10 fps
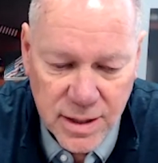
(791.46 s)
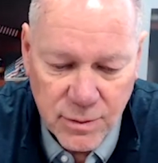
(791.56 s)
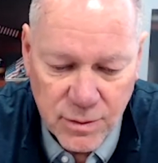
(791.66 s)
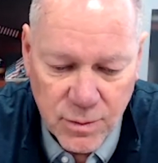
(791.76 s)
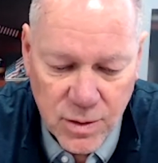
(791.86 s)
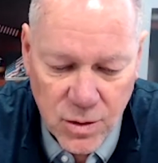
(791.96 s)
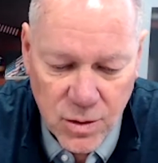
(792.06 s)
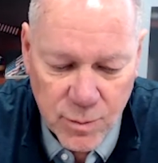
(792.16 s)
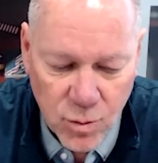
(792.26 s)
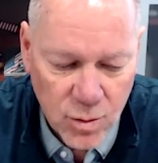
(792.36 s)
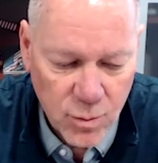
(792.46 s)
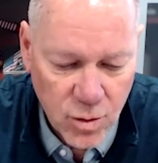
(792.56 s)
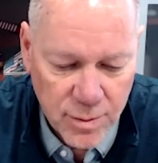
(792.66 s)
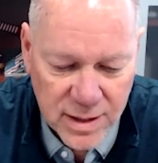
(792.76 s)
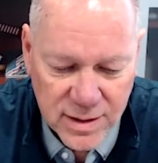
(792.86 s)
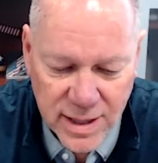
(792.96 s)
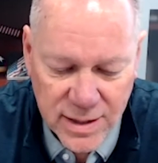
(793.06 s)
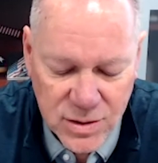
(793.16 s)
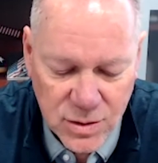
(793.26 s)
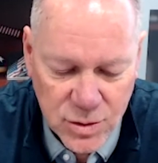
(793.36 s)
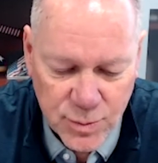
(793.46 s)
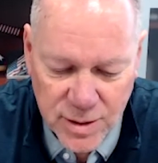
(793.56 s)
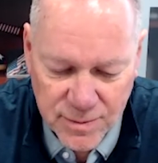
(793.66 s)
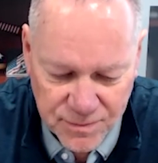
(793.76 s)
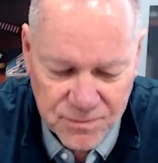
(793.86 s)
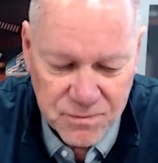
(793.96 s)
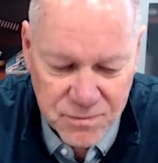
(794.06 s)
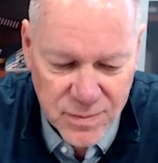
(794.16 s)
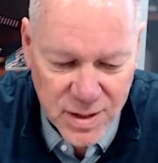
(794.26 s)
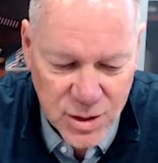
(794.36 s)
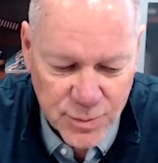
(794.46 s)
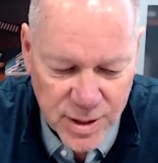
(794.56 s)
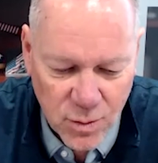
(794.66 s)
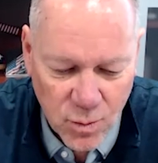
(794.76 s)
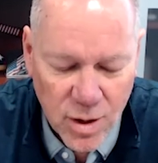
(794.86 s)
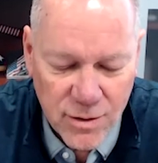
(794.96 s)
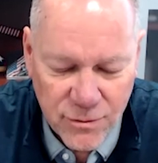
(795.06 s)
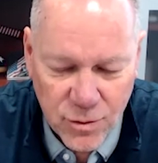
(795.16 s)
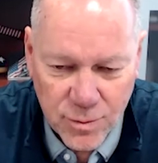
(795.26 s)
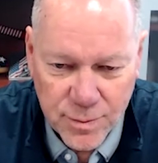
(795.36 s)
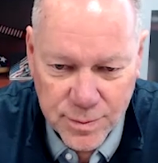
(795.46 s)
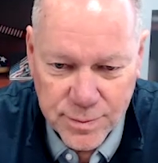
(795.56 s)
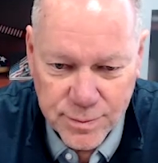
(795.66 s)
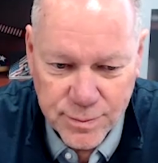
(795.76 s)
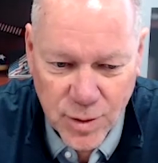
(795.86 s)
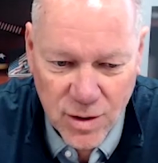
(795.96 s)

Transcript: we're learning more and more about that. And so it's been a wonderful part